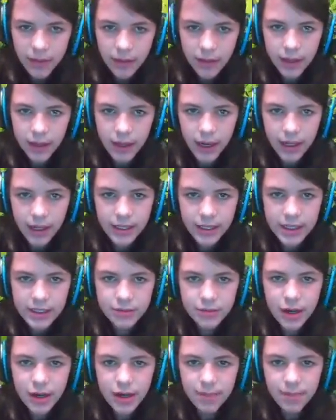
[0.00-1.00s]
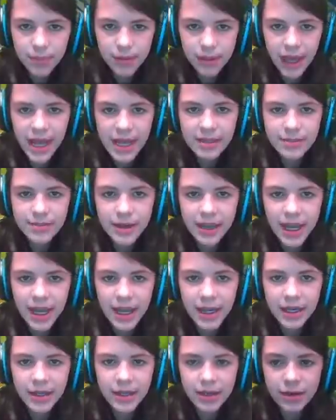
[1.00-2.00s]
I at least want a plasma
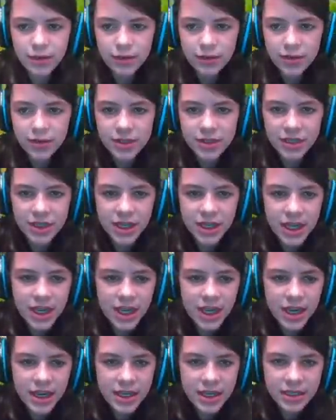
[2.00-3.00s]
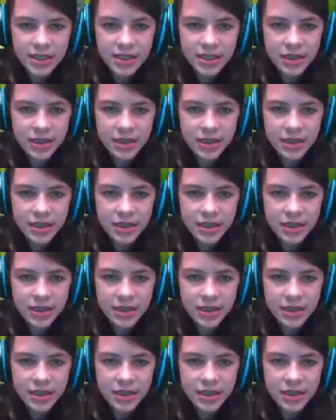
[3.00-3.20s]
cannon, you! Jeez!